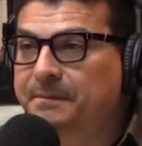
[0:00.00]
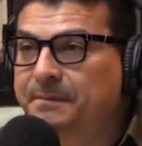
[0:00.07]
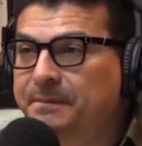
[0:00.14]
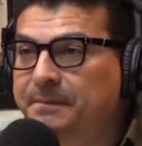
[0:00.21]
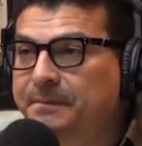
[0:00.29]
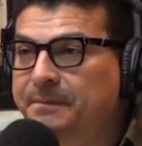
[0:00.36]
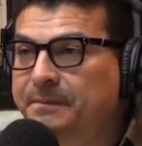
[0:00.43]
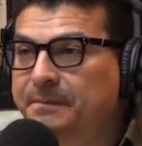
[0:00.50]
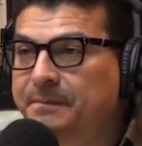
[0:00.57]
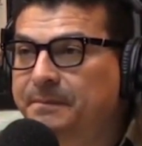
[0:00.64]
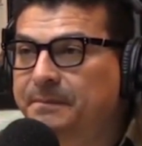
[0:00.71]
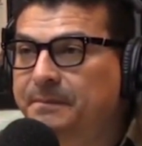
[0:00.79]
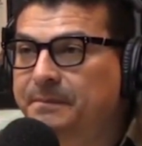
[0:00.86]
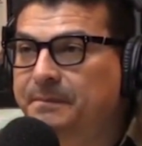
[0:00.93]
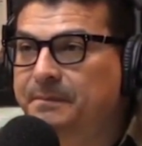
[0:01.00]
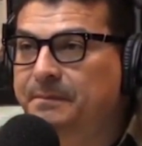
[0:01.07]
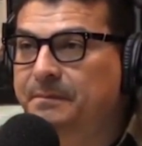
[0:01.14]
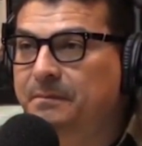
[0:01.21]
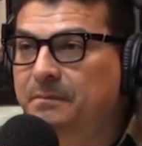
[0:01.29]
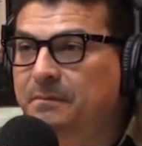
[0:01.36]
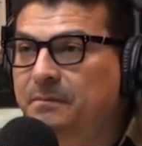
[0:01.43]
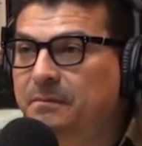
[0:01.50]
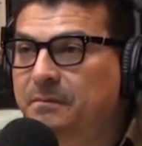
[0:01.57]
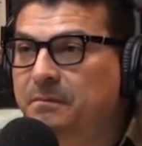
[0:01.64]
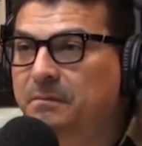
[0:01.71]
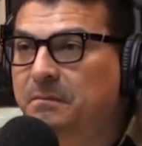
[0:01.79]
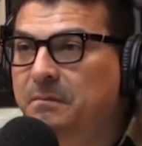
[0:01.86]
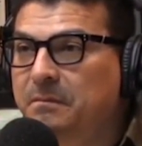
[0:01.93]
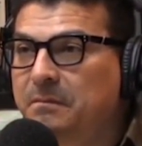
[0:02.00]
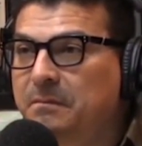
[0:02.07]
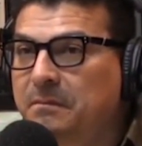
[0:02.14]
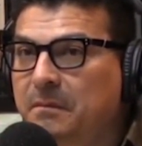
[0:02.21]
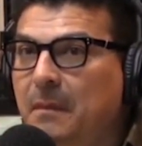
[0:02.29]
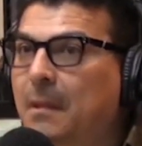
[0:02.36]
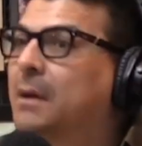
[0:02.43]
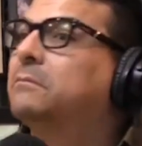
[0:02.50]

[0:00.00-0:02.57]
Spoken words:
(not speaking)